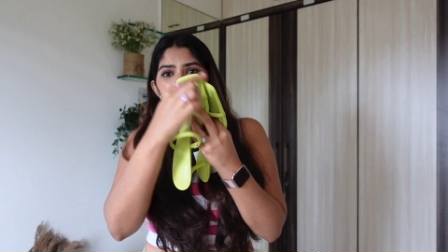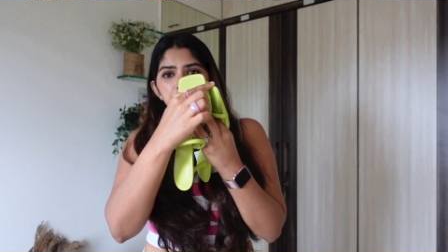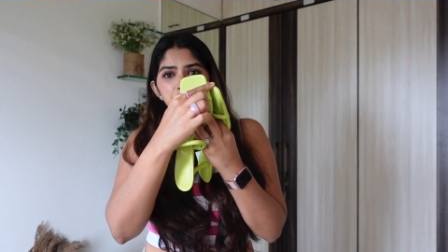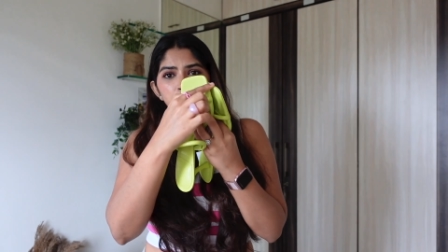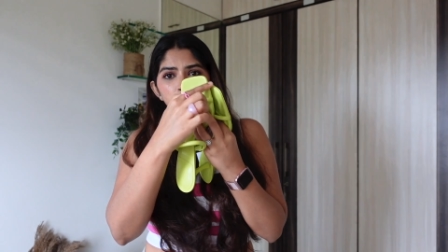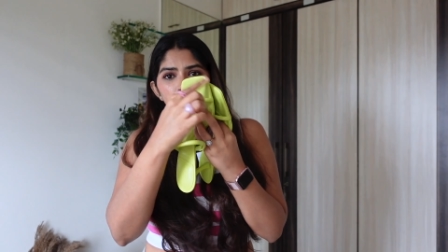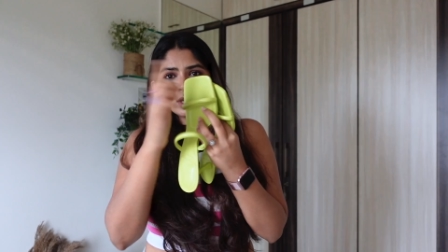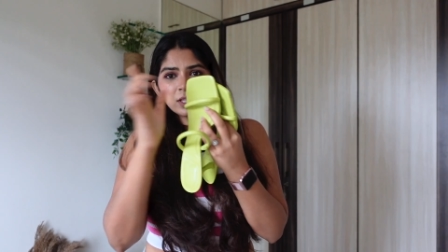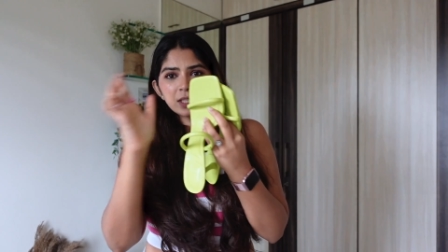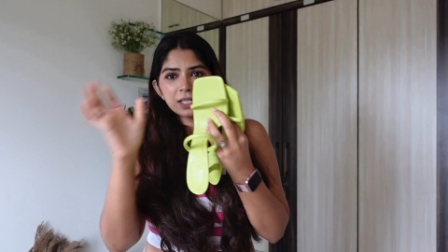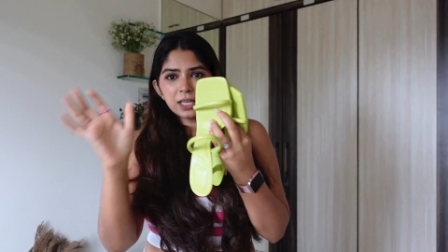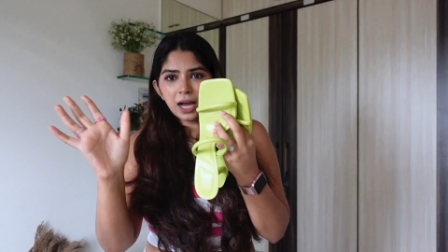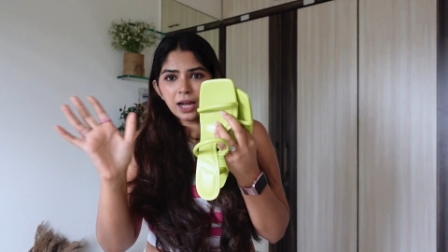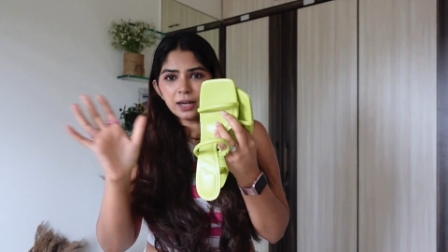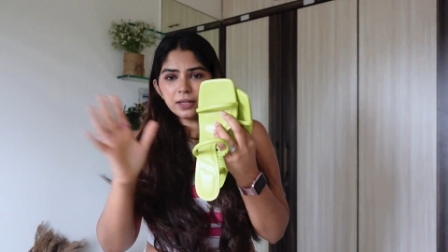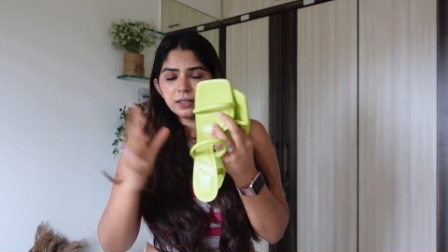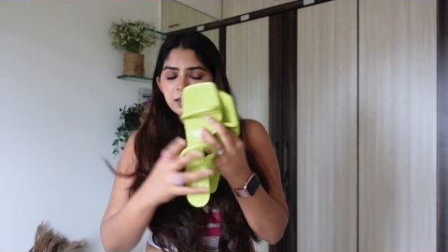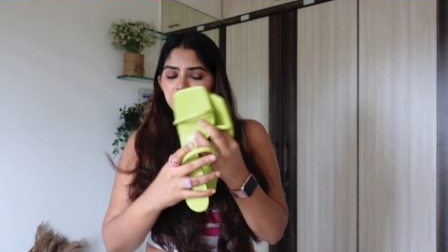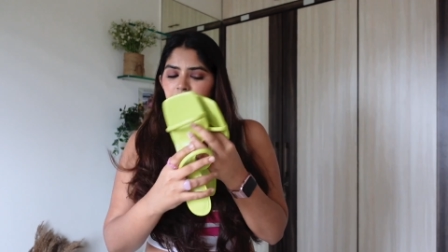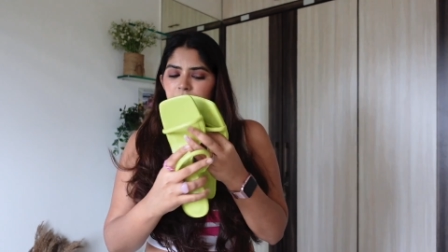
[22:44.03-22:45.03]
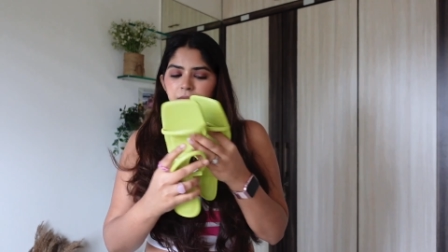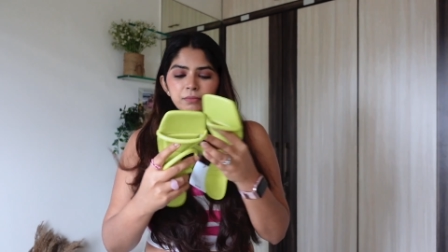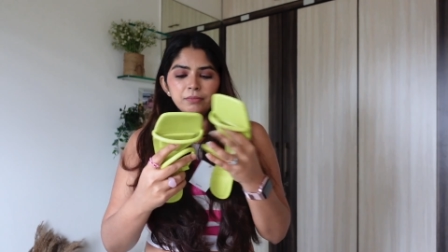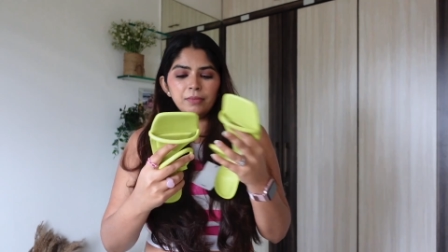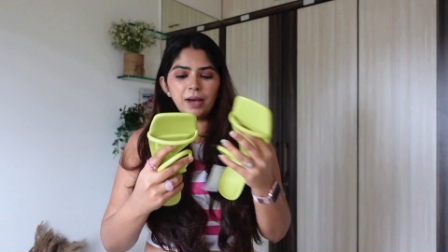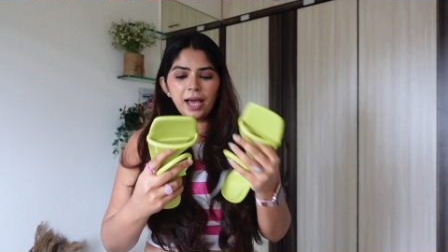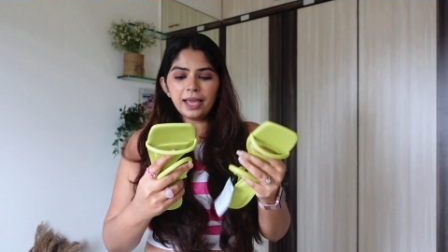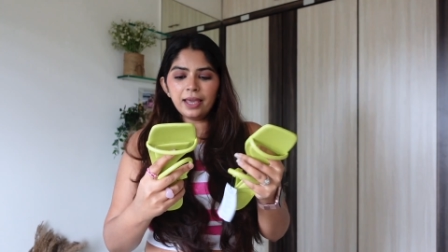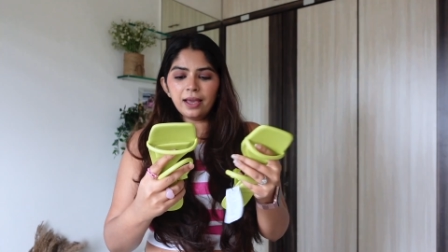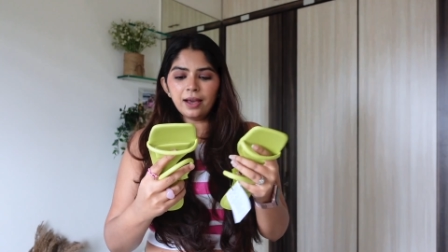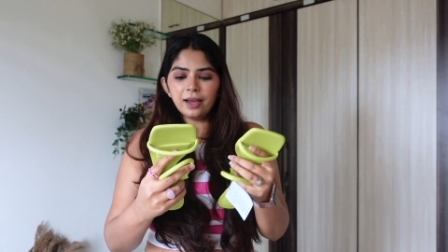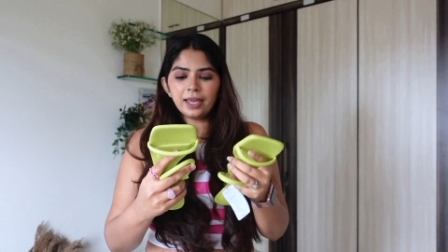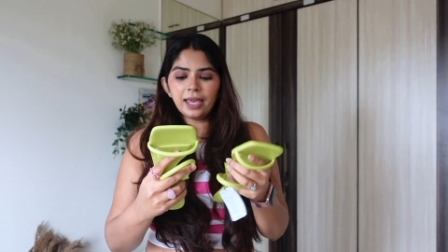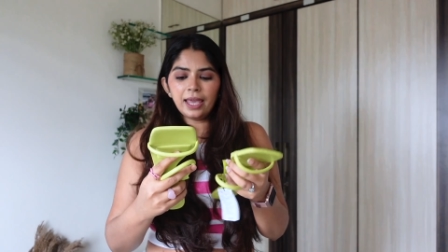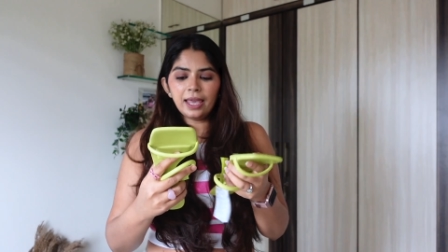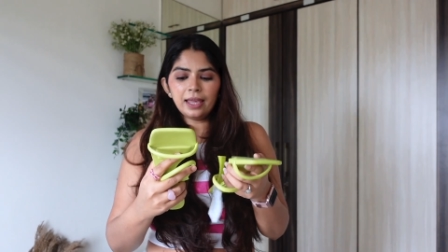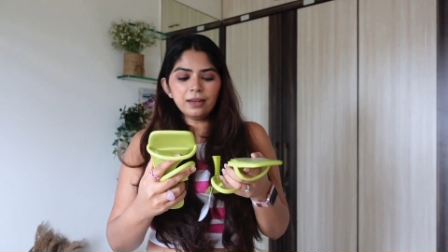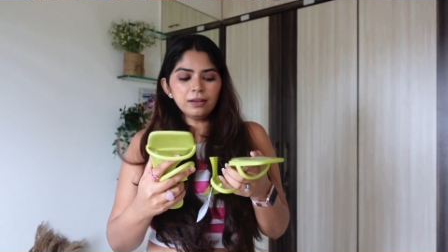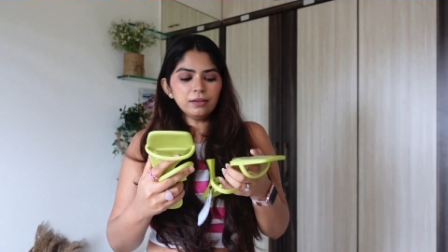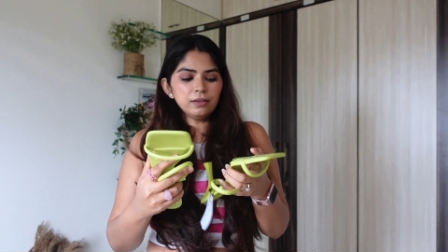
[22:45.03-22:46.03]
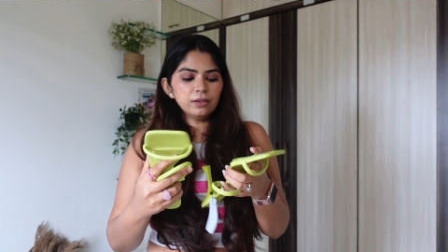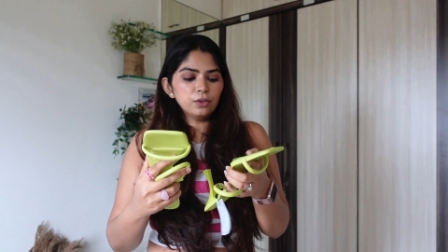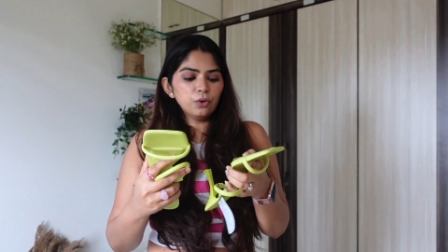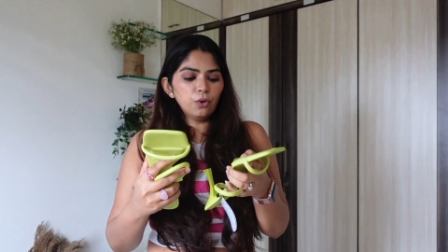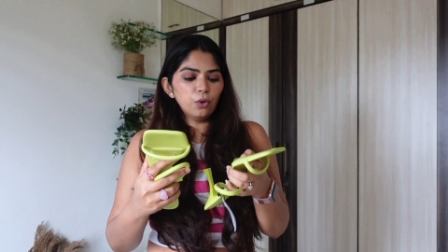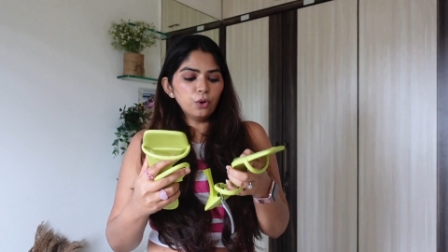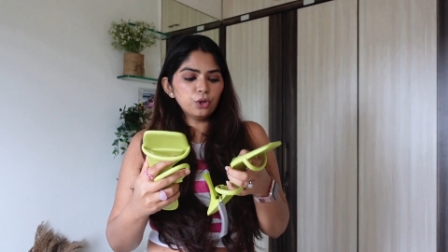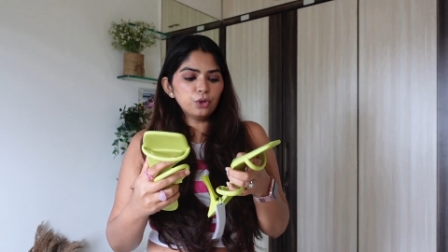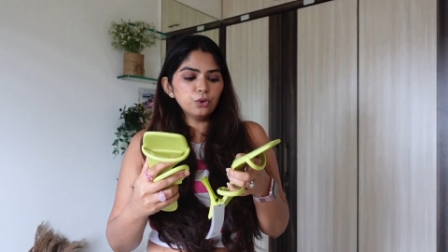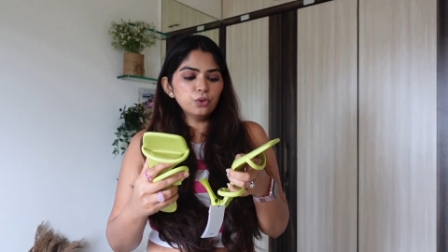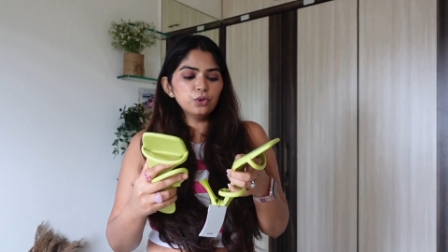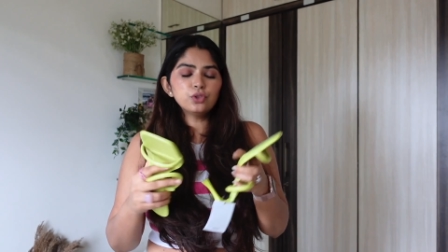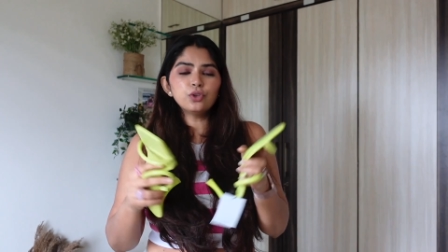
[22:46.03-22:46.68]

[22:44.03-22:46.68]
box cut, my again go-to.